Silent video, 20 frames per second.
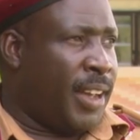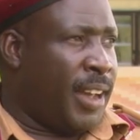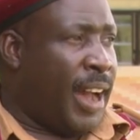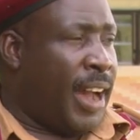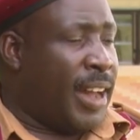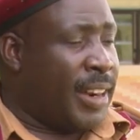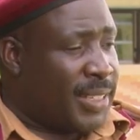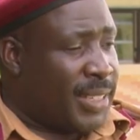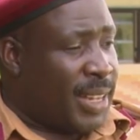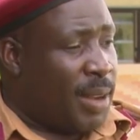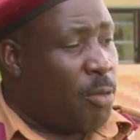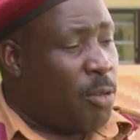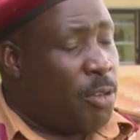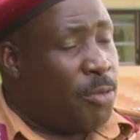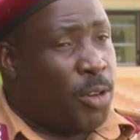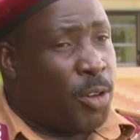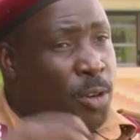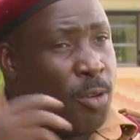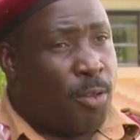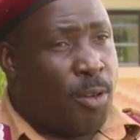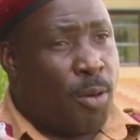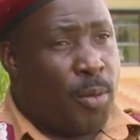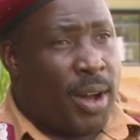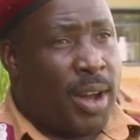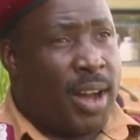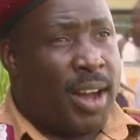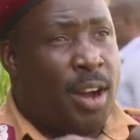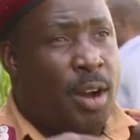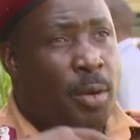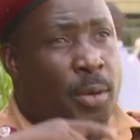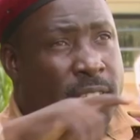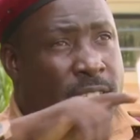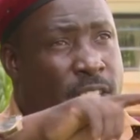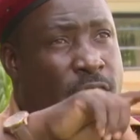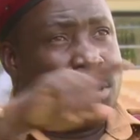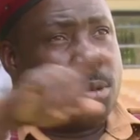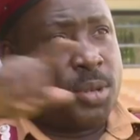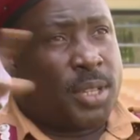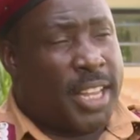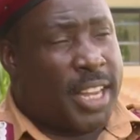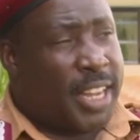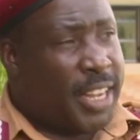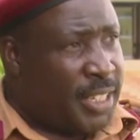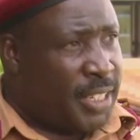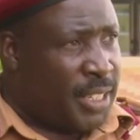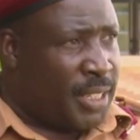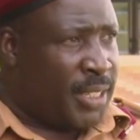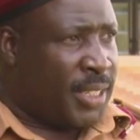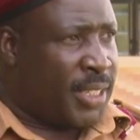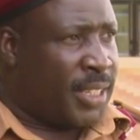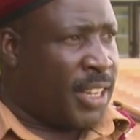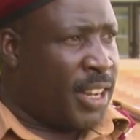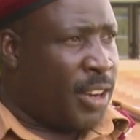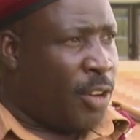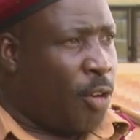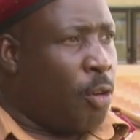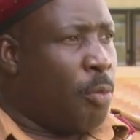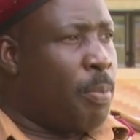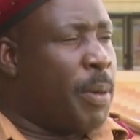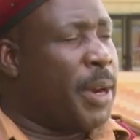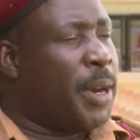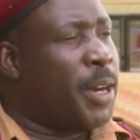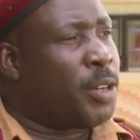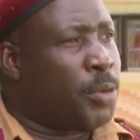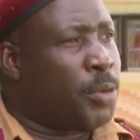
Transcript: and some even of our, our security gadgets operate